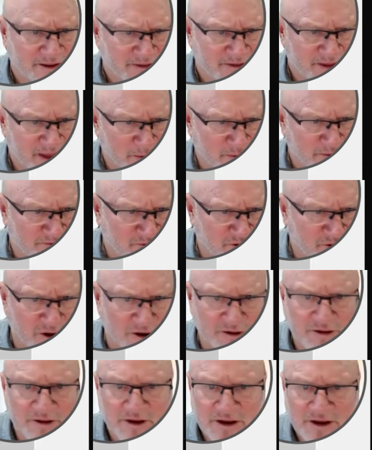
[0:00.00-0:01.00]
Now we've
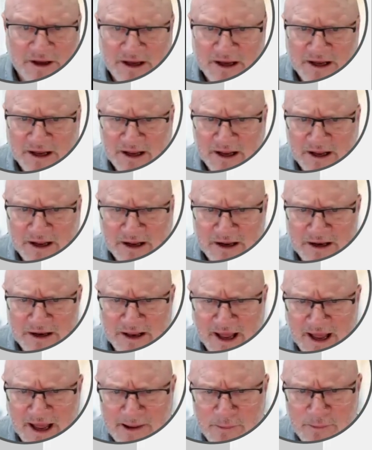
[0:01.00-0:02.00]
got
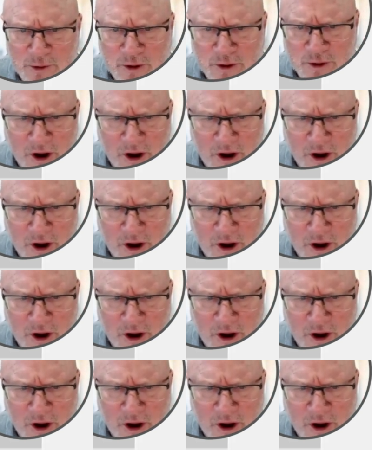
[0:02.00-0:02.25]
labeled